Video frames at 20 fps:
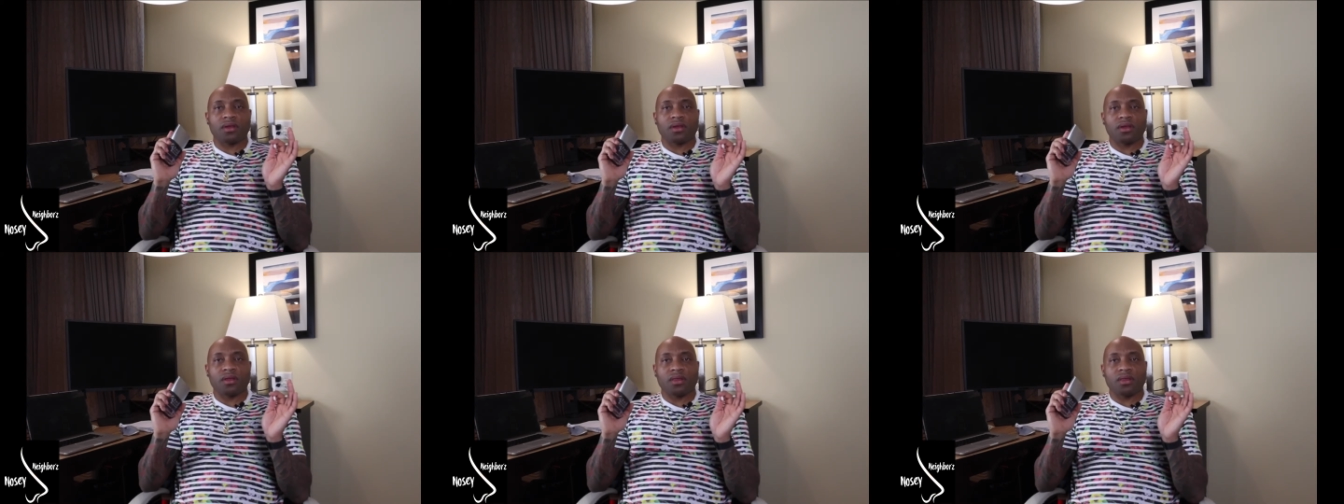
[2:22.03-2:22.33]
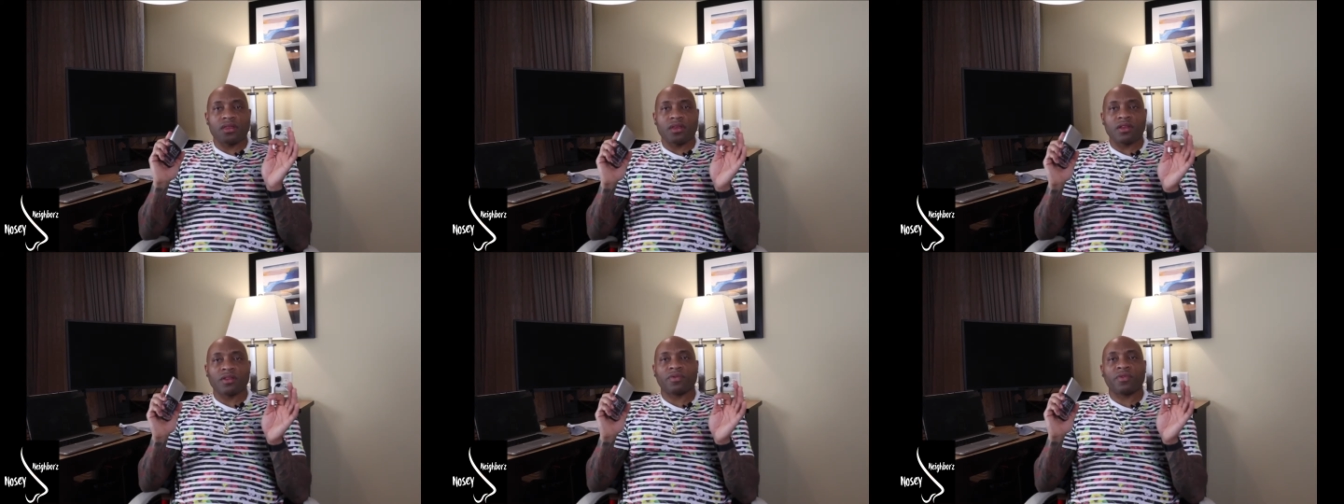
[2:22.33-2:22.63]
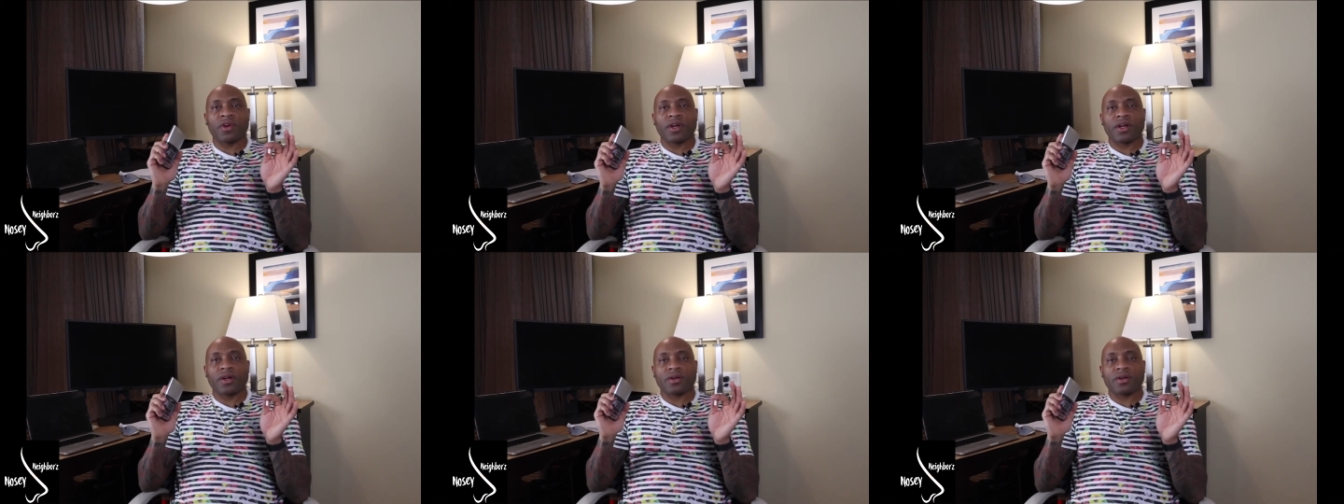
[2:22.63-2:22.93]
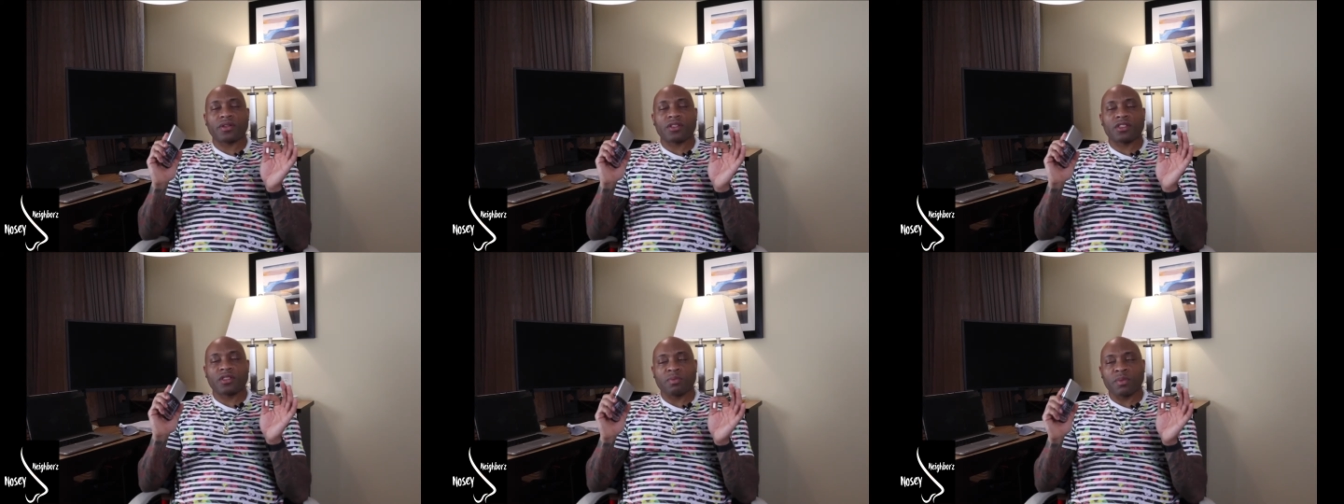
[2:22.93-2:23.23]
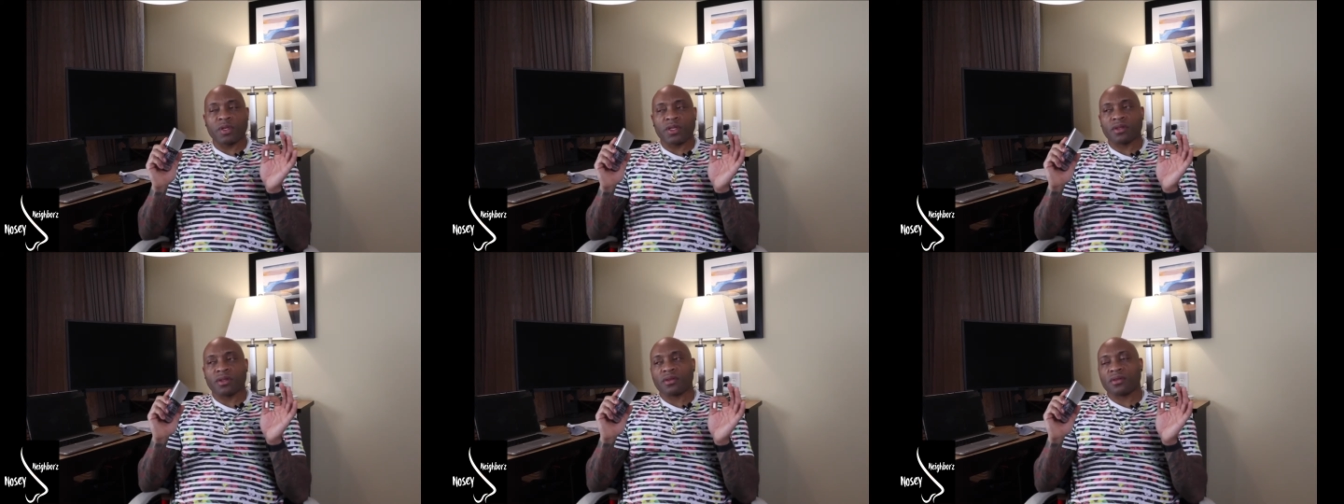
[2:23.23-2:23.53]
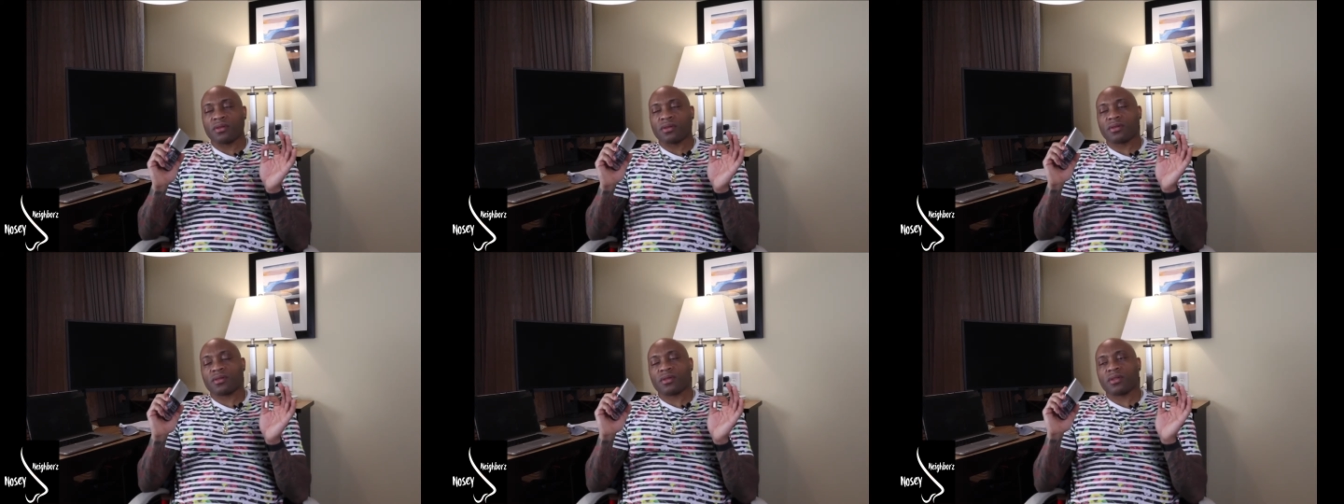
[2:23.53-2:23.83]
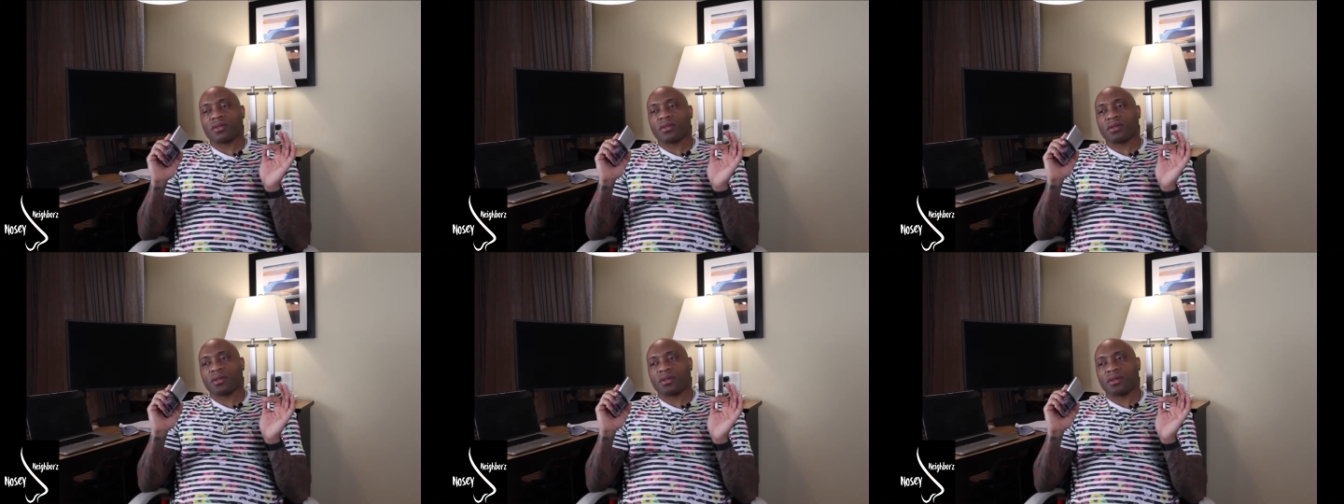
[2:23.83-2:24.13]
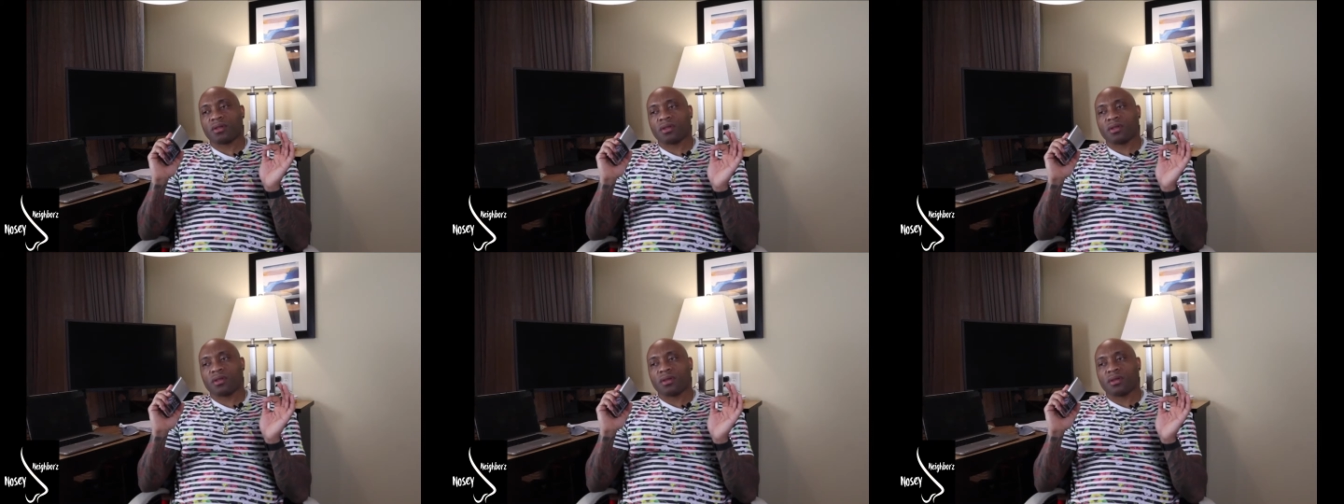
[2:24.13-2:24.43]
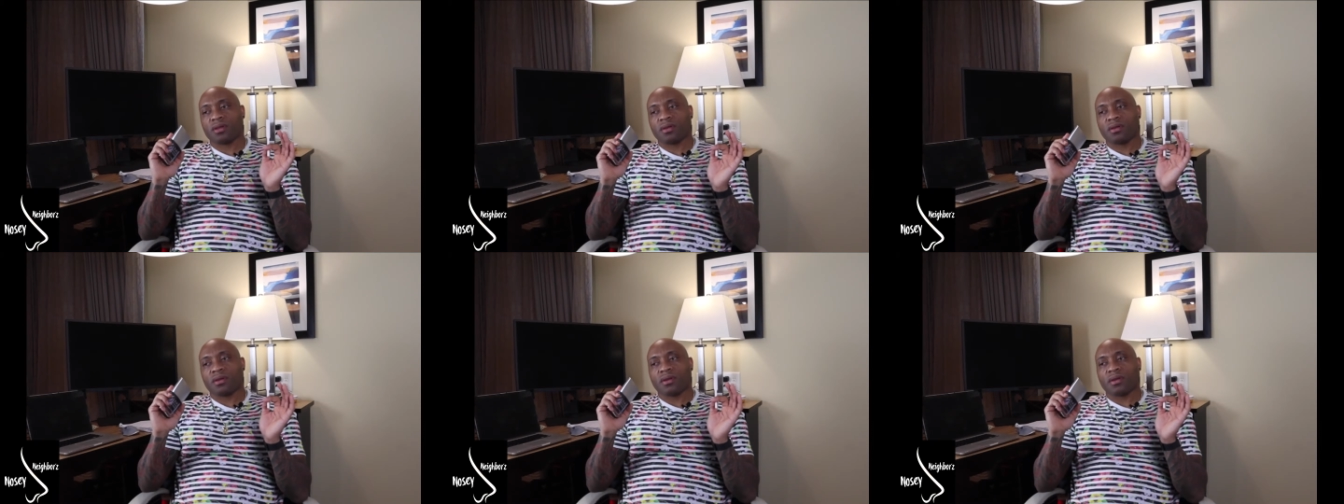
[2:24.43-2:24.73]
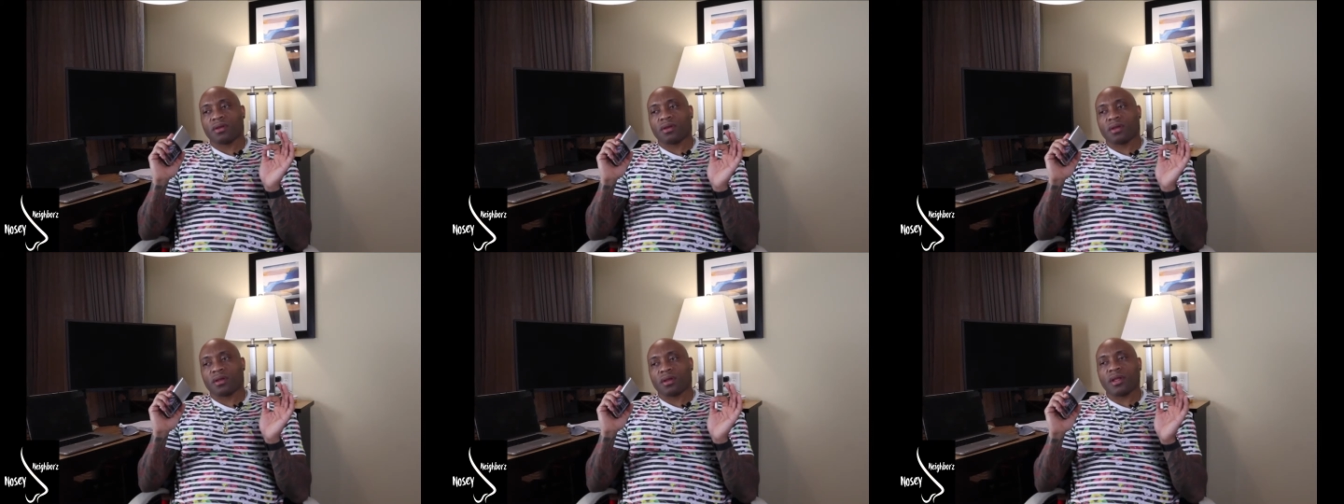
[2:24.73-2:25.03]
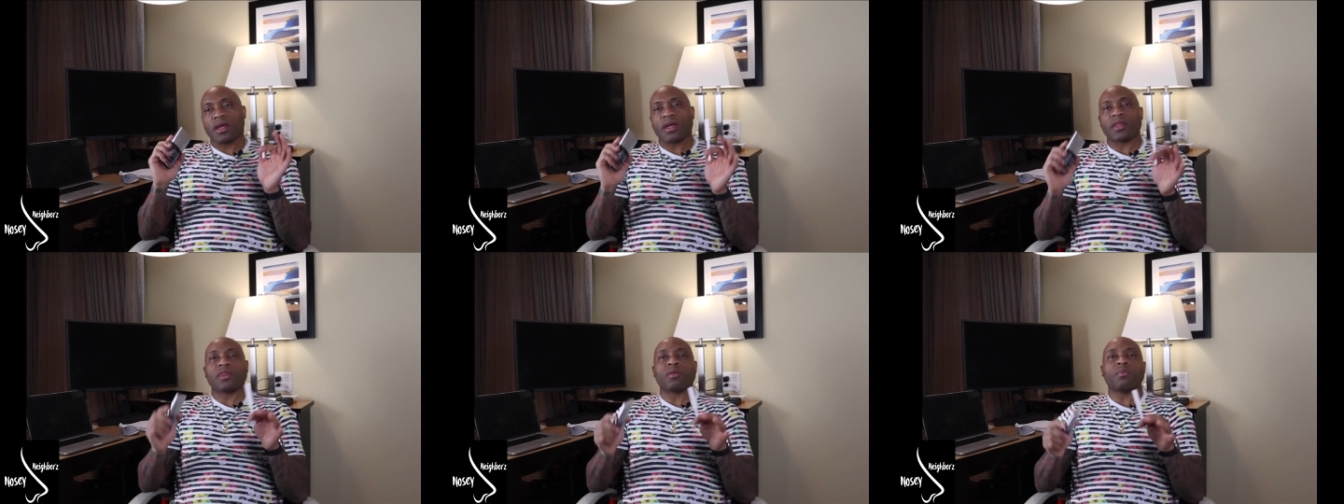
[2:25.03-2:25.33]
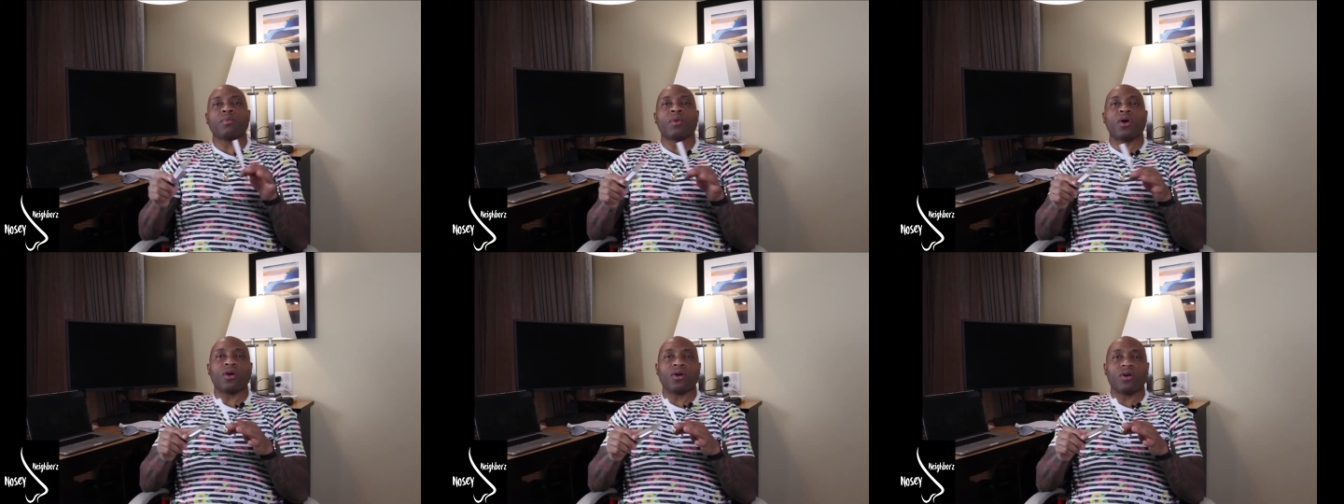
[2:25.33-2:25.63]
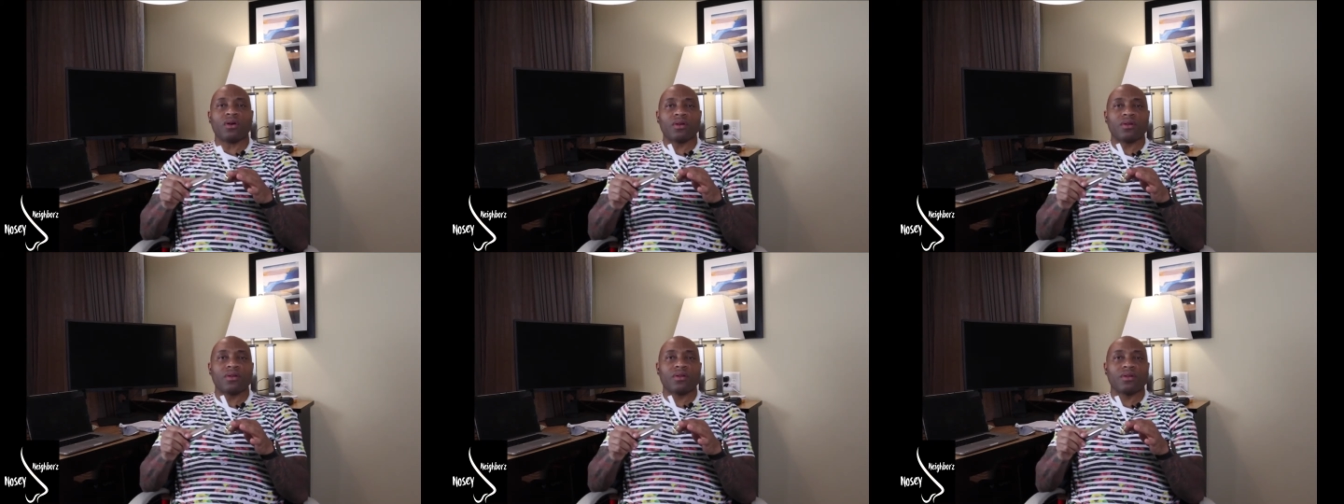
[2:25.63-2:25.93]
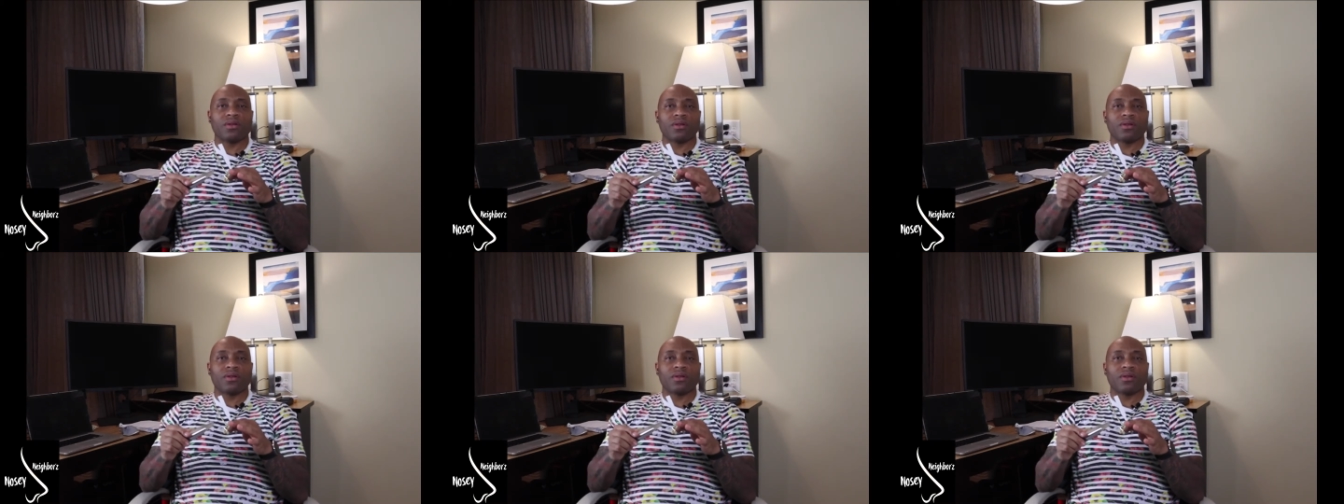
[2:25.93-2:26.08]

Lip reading: This fragrance smells like the mall.